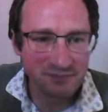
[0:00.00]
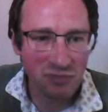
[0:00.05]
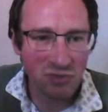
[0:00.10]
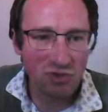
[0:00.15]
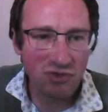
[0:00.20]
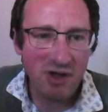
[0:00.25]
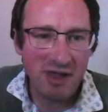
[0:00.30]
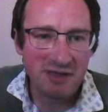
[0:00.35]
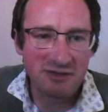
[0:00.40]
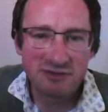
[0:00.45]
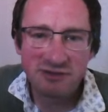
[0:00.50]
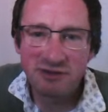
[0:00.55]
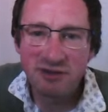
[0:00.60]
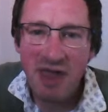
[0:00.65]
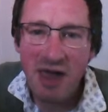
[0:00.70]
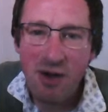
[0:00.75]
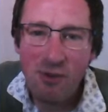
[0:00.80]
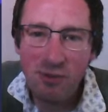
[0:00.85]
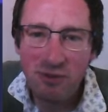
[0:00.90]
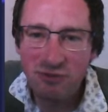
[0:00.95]
Great. So
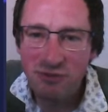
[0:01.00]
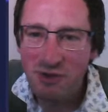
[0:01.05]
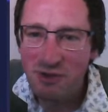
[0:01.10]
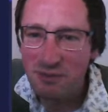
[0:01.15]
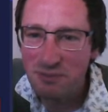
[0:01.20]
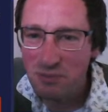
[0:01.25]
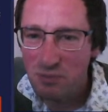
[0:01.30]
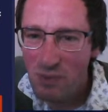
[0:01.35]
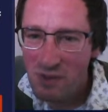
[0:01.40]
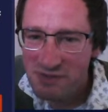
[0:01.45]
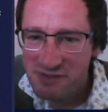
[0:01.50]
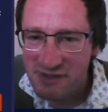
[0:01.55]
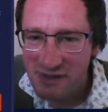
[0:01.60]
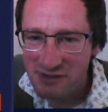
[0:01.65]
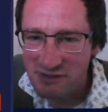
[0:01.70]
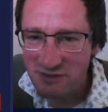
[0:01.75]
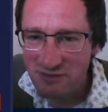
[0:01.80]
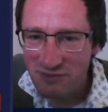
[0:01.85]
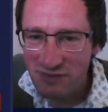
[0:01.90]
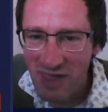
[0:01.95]
now we've got one
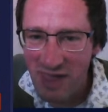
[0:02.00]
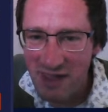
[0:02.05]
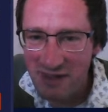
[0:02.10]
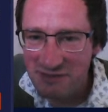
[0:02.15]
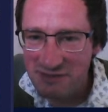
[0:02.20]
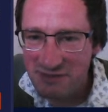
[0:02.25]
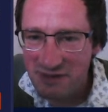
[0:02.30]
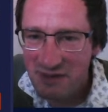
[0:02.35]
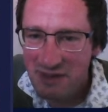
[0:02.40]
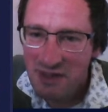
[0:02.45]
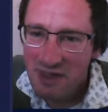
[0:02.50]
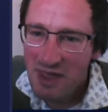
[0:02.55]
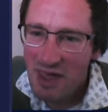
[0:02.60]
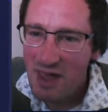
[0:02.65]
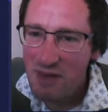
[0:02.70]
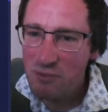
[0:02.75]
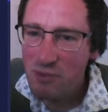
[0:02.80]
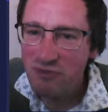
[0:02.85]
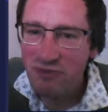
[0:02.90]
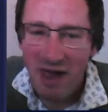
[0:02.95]
section of text,
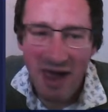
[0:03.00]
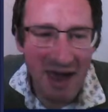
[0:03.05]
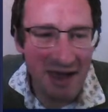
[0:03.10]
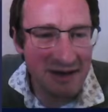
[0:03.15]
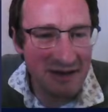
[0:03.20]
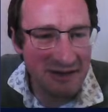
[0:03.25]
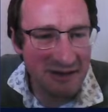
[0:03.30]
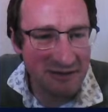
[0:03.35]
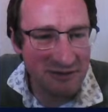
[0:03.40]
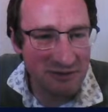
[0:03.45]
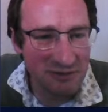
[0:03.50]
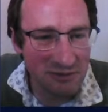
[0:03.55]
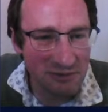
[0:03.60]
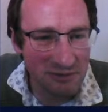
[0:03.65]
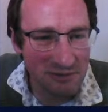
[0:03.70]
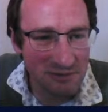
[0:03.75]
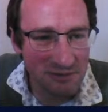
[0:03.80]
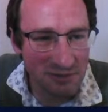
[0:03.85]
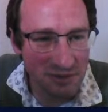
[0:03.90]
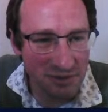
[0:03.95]
and we've added it
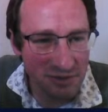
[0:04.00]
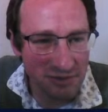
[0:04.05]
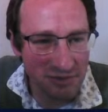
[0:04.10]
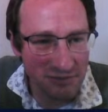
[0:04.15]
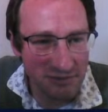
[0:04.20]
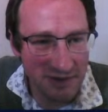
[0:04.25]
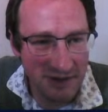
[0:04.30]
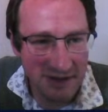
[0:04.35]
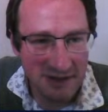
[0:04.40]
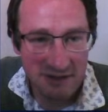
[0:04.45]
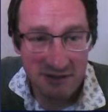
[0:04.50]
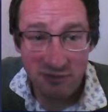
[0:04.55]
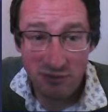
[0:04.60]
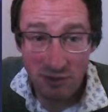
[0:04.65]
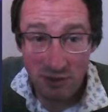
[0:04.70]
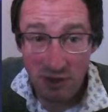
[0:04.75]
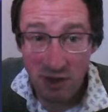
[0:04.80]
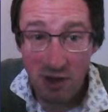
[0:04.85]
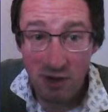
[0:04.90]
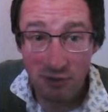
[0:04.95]
to 3
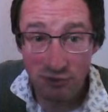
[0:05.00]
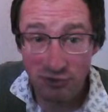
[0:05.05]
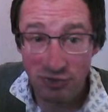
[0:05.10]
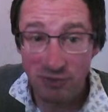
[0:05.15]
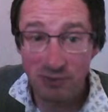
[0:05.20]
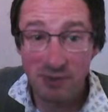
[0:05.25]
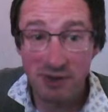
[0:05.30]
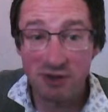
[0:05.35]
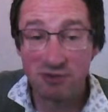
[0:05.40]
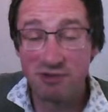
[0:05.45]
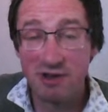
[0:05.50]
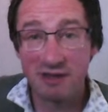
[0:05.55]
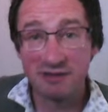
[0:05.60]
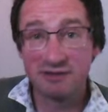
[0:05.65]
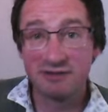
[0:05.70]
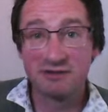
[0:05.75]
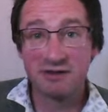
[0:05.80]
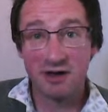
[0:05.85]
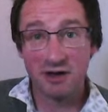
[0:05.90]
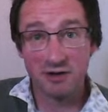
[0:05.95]
different codes that we
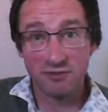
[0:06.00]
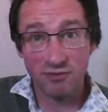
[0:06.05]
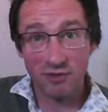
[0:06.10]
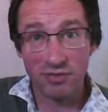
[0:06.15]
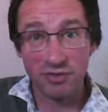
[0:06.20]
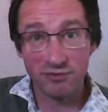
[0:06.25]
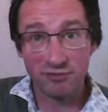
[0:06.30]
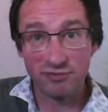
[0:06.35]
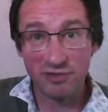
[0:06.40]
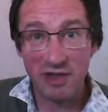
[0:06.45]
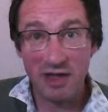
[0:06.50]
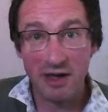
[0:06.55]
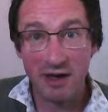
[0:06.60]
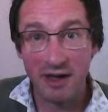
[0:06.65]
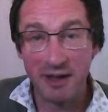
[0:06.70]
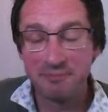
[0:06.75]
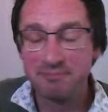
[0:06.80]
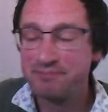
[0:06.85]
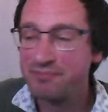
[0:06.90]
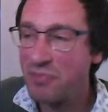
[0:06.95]
created kind of on the
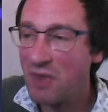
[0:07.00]
fly.